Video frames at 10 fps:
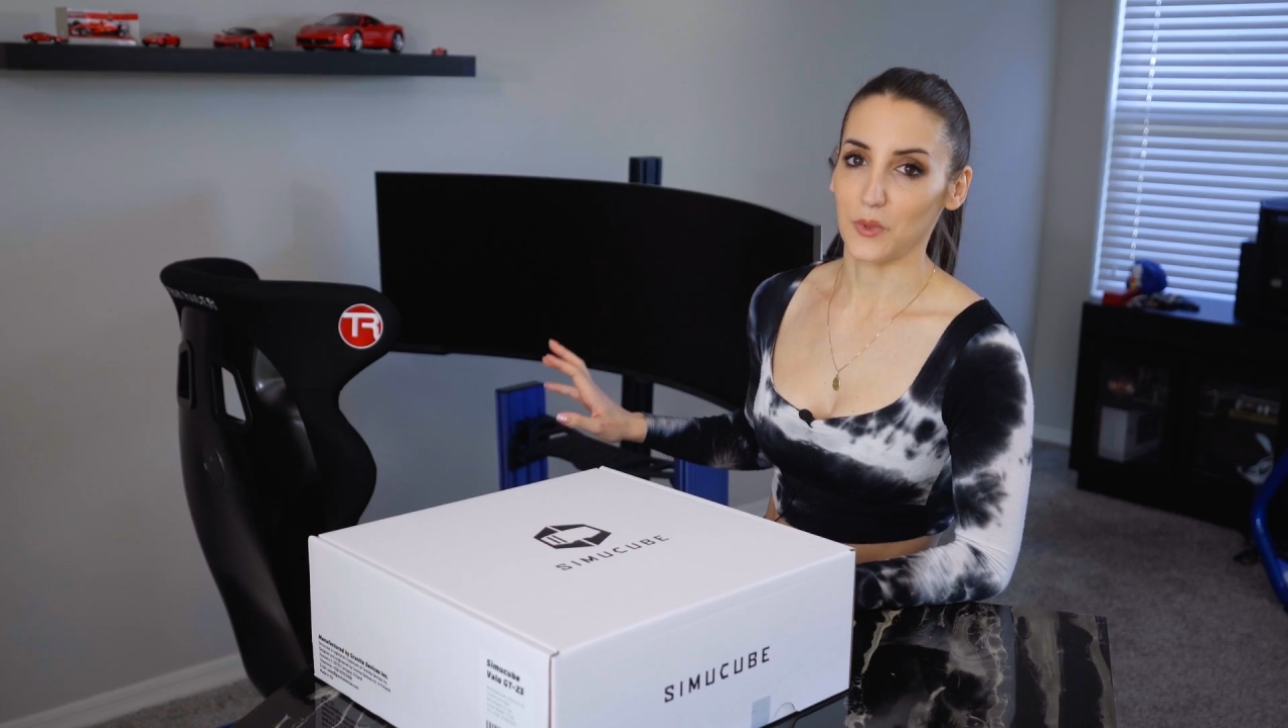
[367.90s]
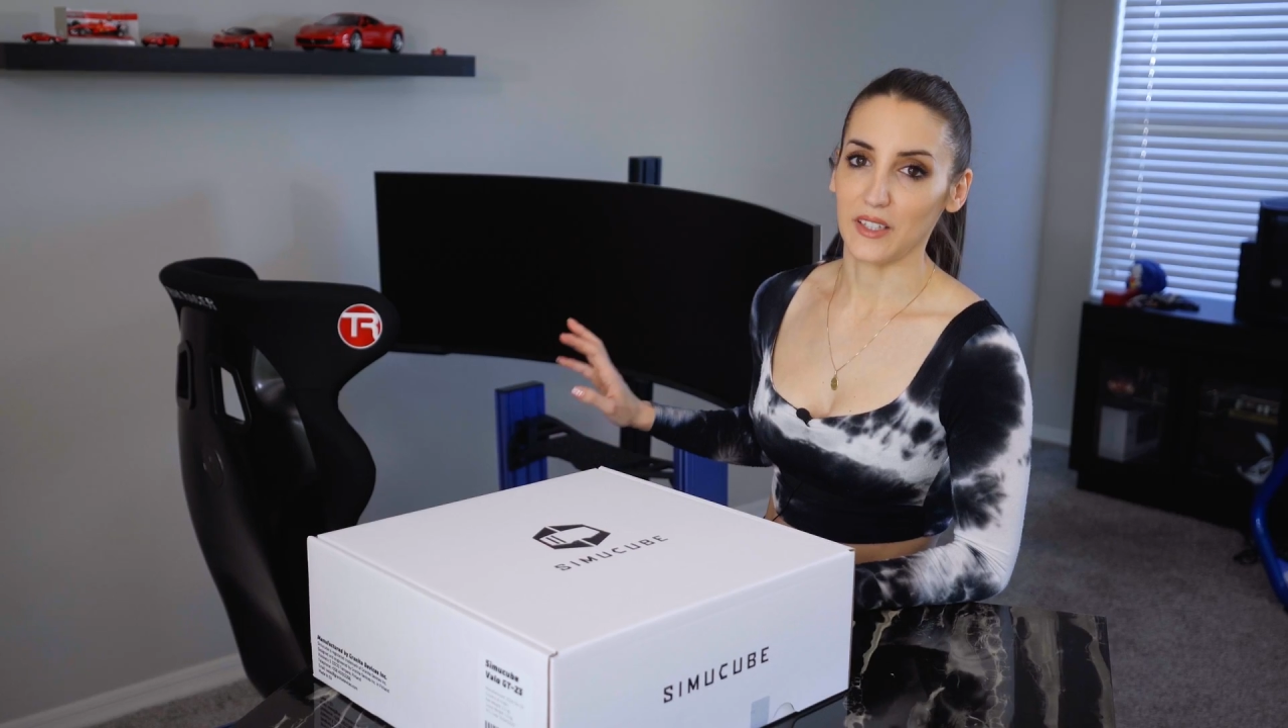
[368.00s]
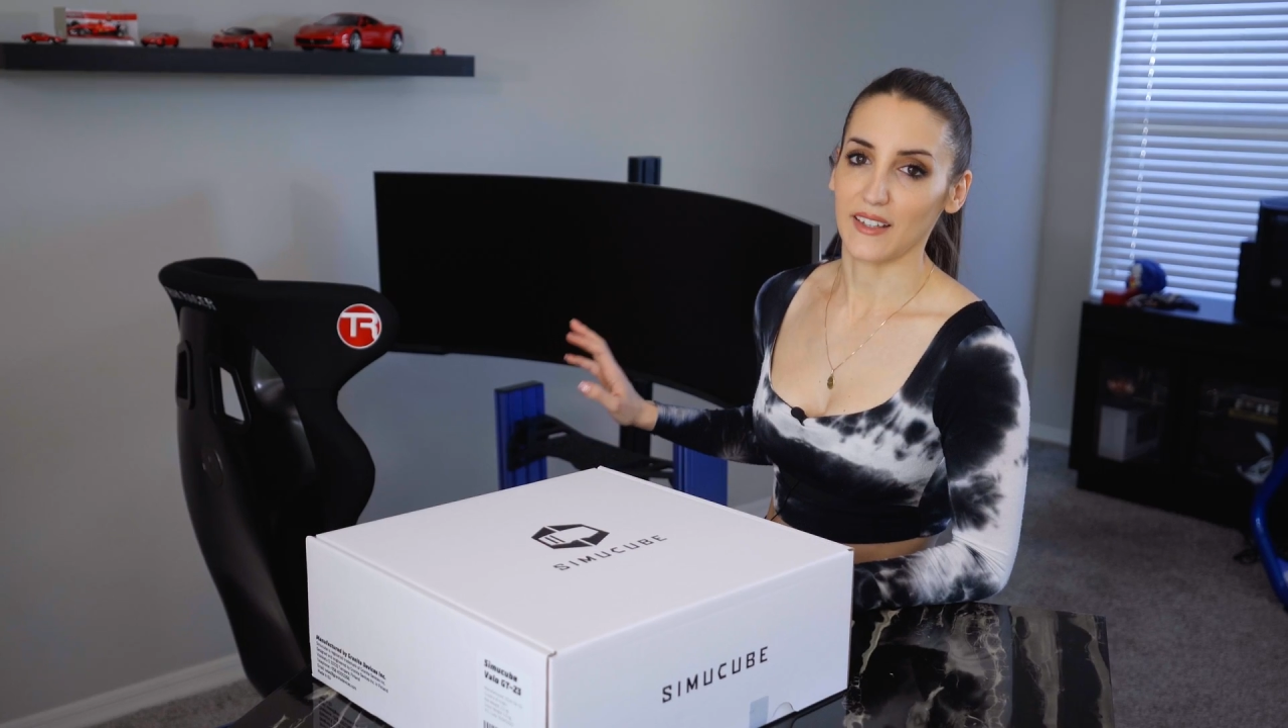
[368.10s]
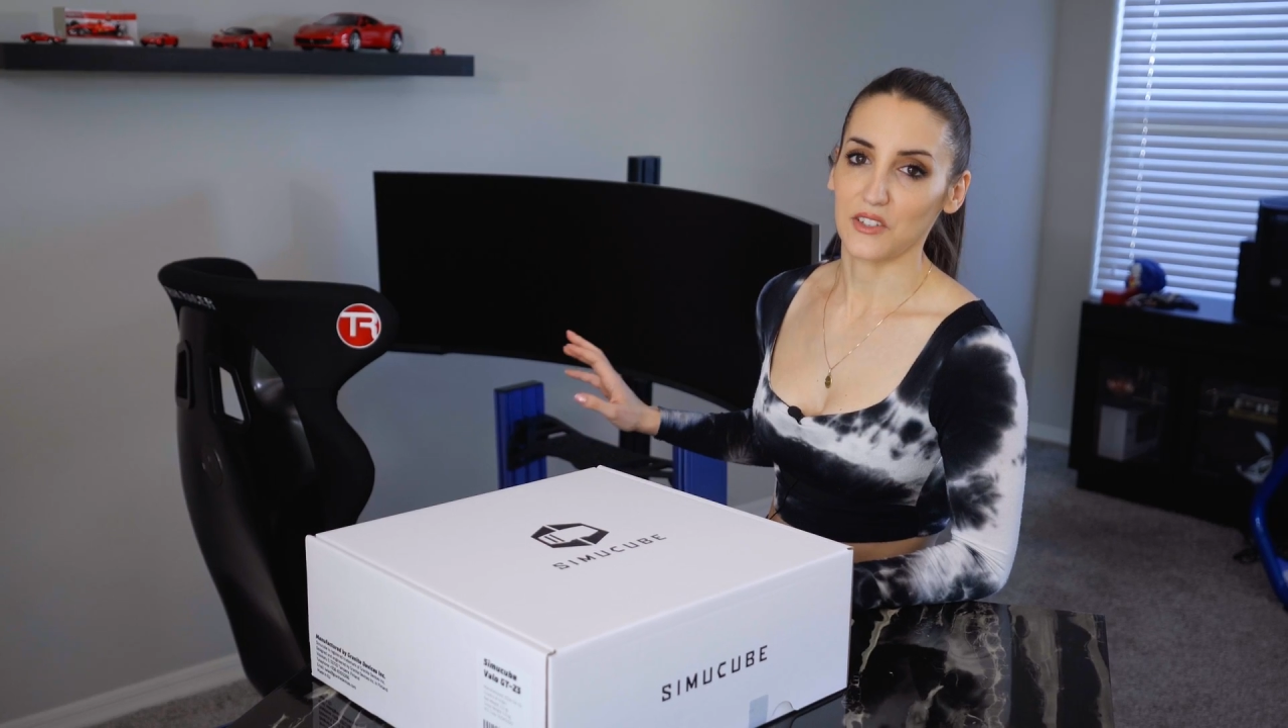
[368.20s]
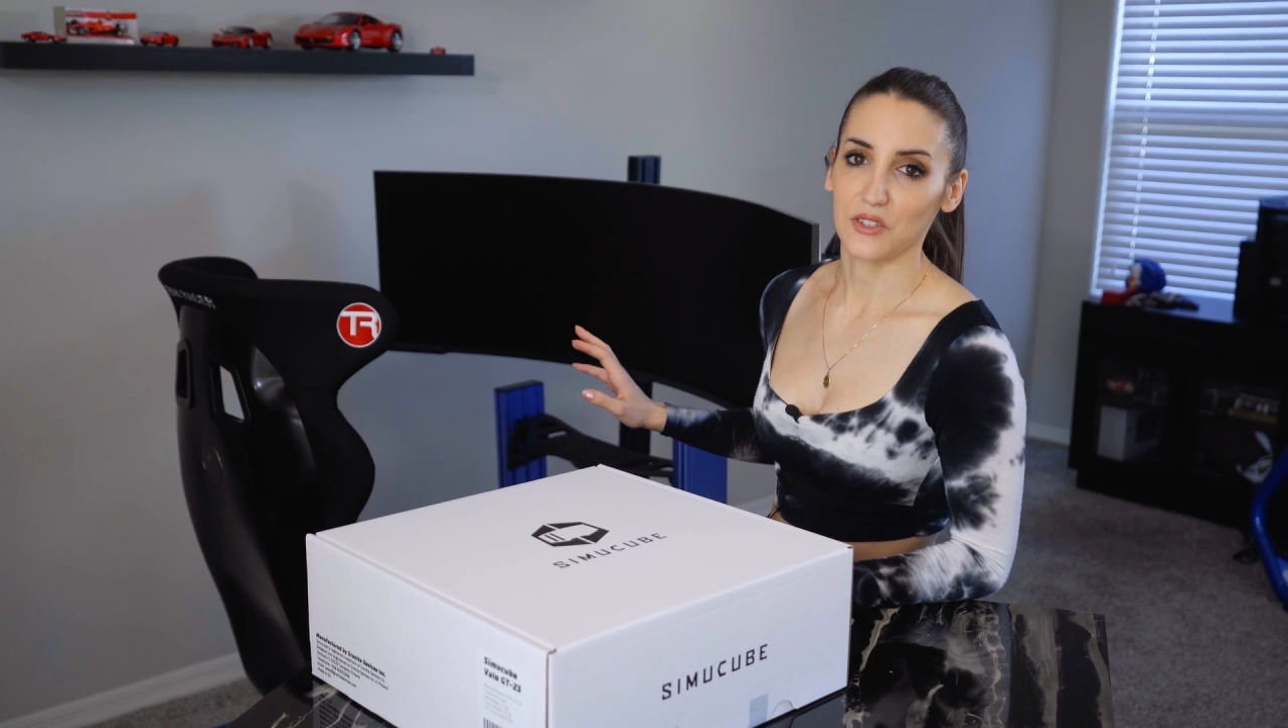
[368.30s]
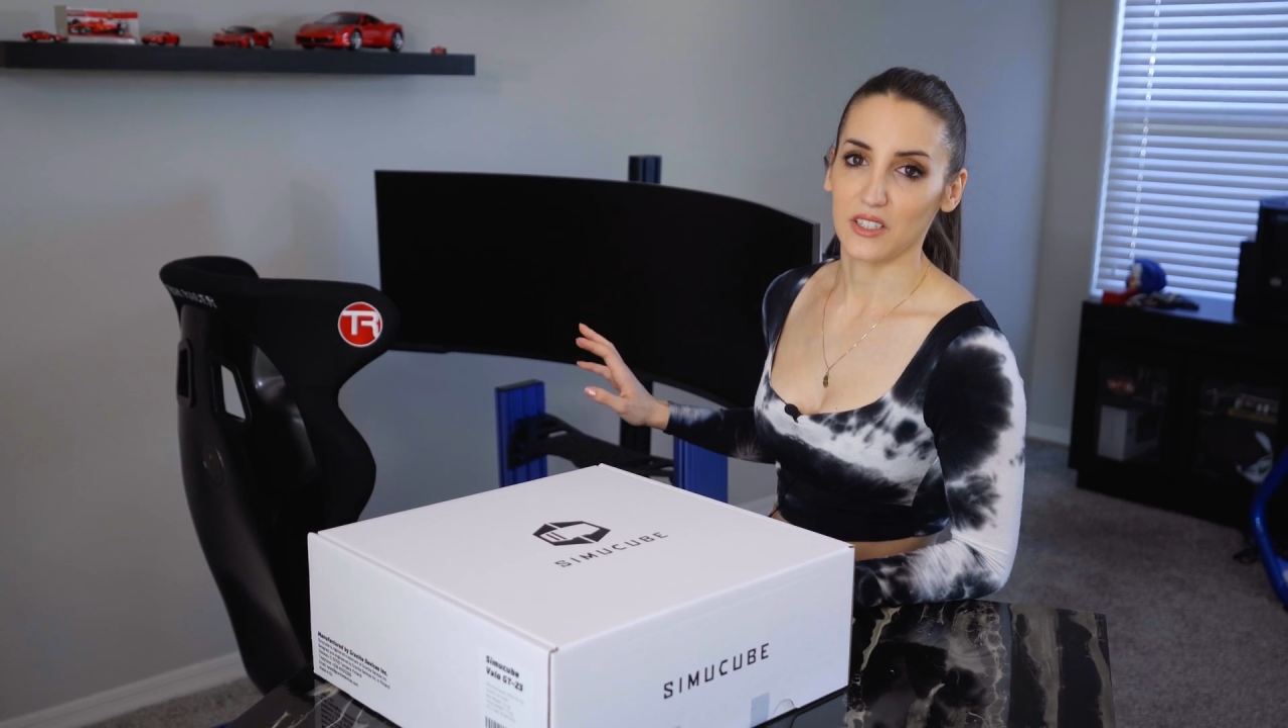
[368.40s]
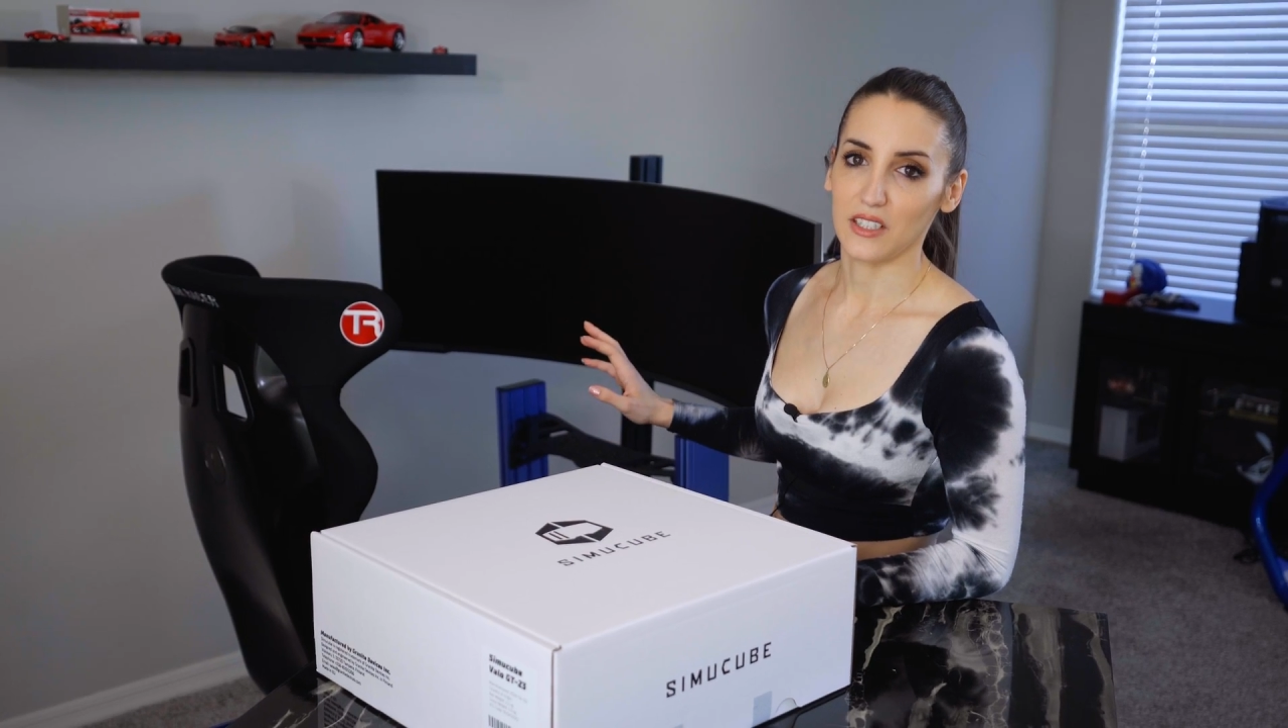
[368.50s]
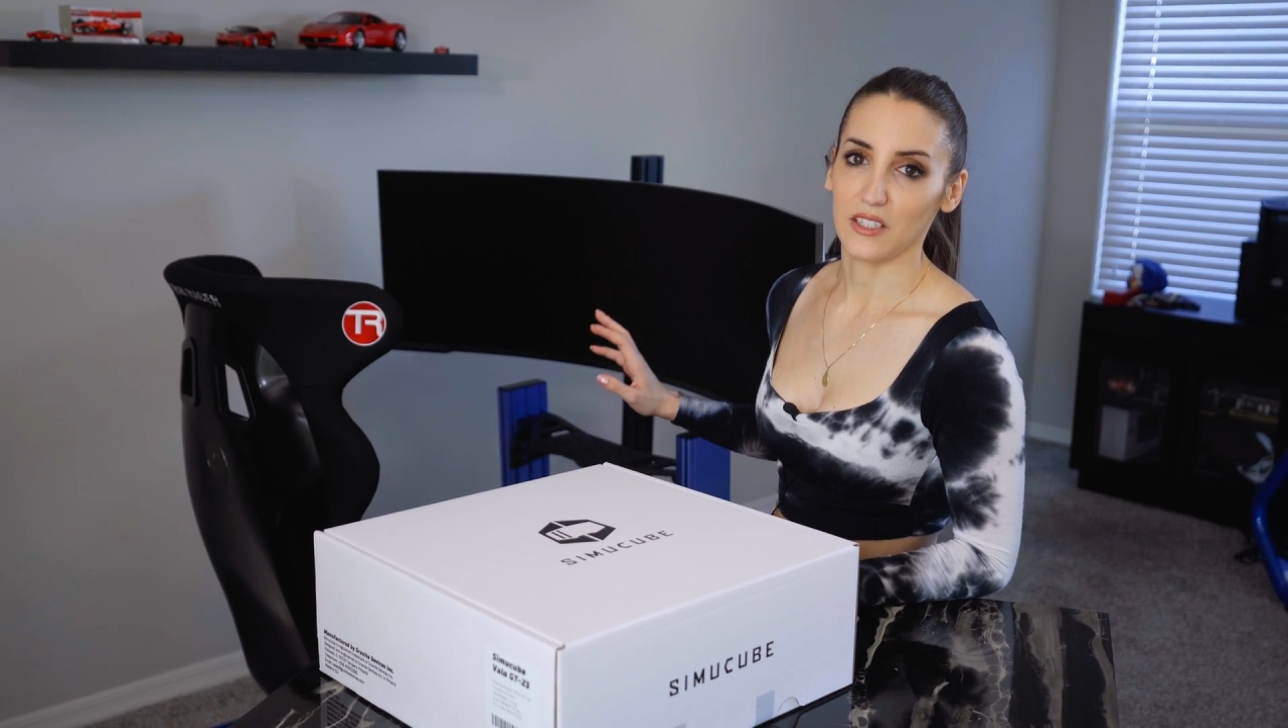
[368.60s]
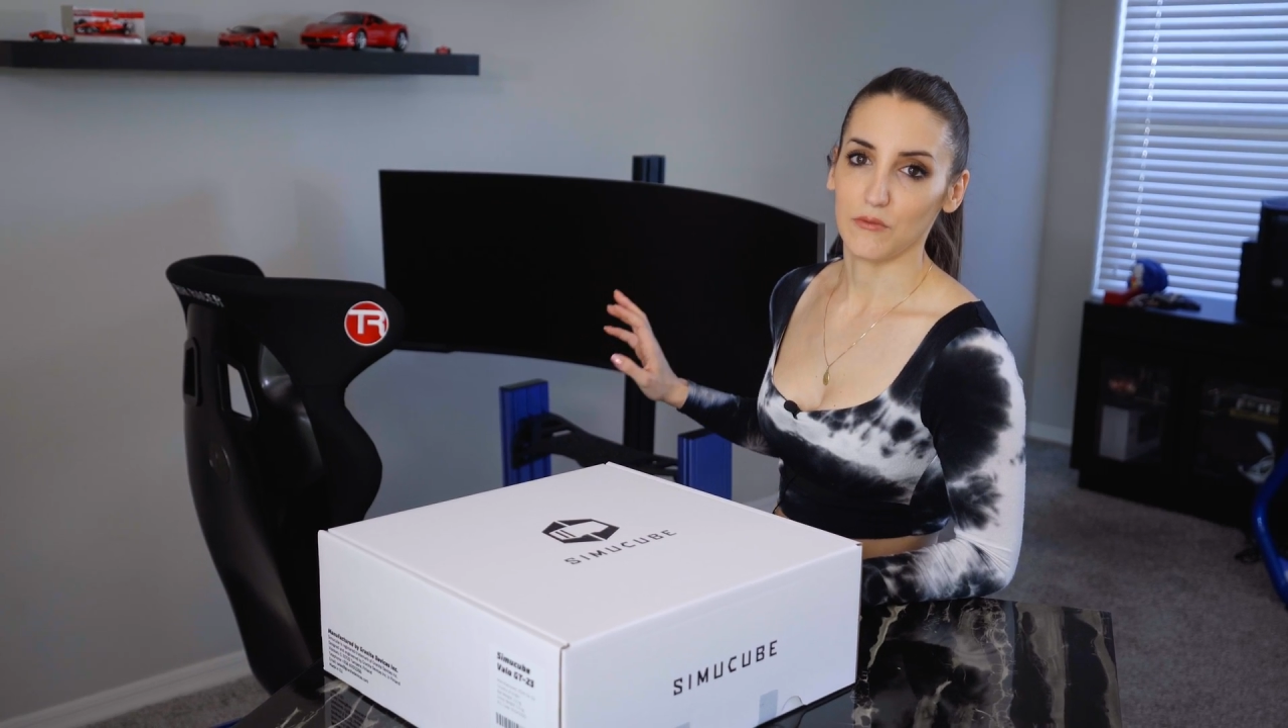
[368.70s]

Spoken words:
is actually